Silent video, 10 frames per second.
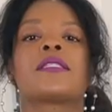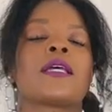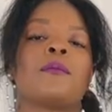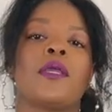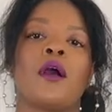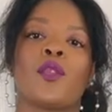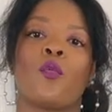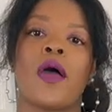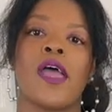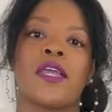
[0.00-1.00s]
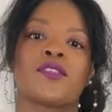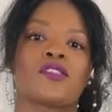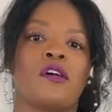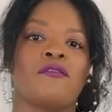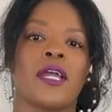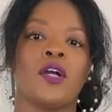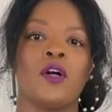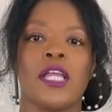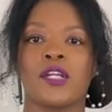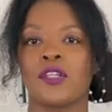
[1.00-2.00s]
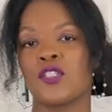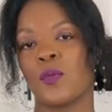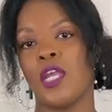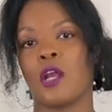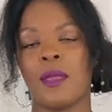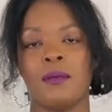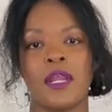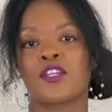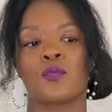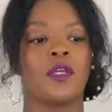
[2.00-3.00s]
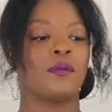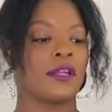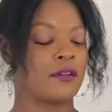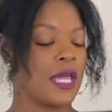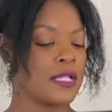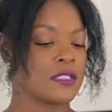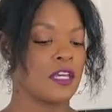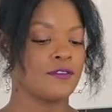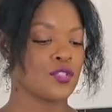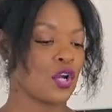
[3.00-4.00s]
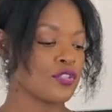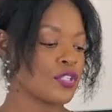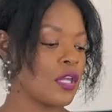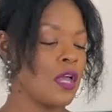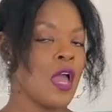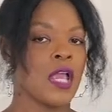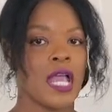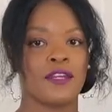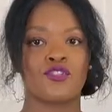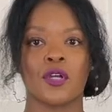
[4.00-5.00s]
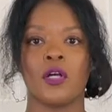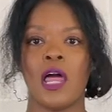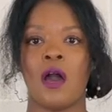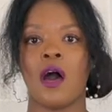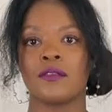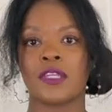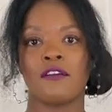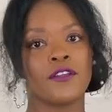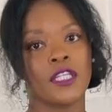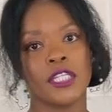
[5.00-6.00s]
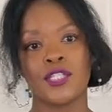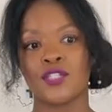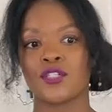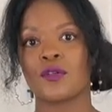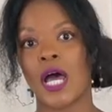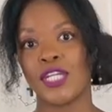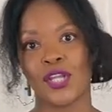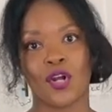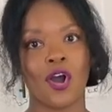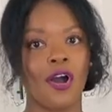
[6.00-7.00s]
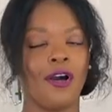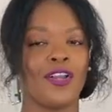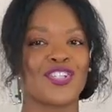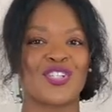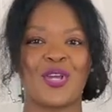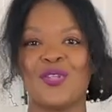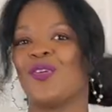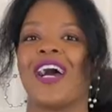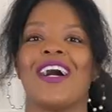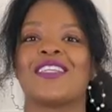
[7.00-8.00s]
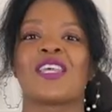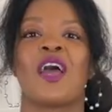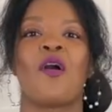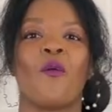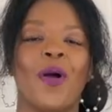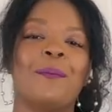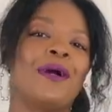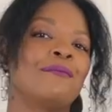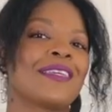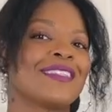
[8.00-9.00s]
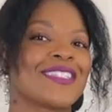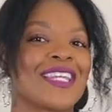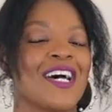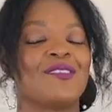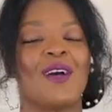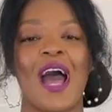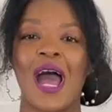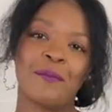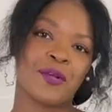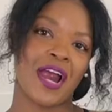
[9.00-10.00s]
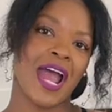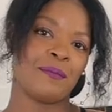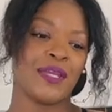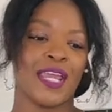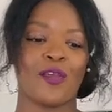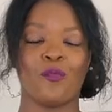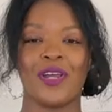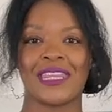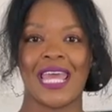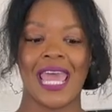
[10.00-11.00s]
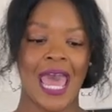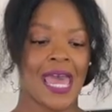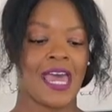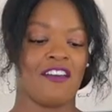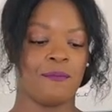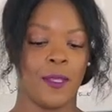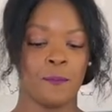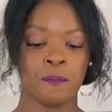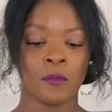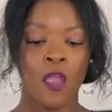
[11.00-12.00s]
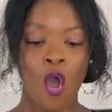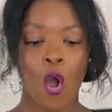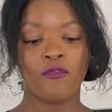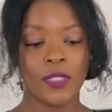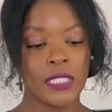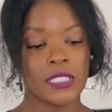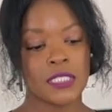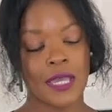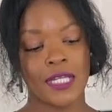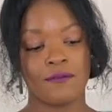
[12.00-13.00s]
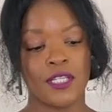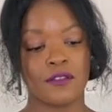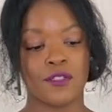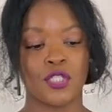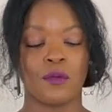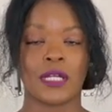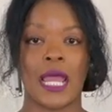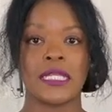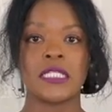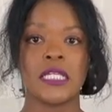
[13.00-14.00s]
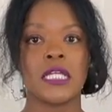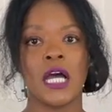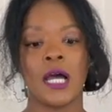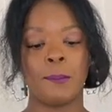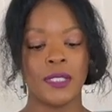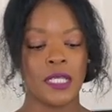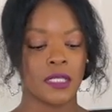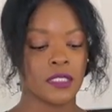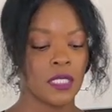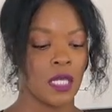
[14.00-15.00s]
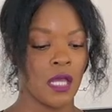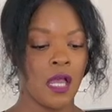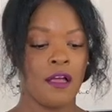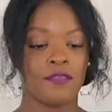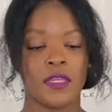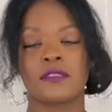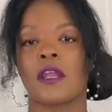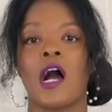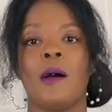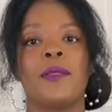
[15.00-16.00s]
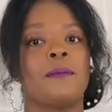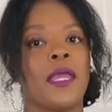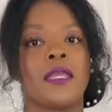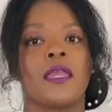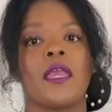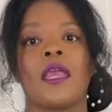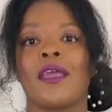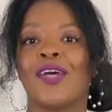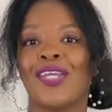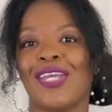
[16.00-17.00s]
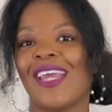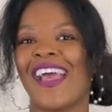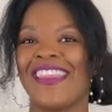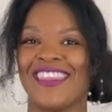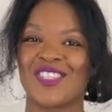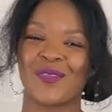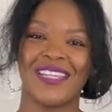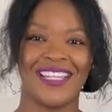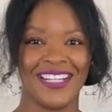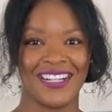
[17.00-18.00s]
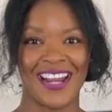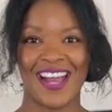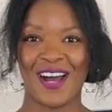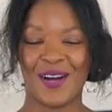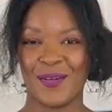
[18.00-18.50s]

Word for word: is gonna be on the way. And so if I go later this week or maybe next week, whenever that stuff starts to kind of trickle out, I'll definitely do another haul to show you guys what pumpkin stuff I'm grabbing and what they have. But hopefully this kind of gives you an idea a peek into things that I'll be making and cooking this week here at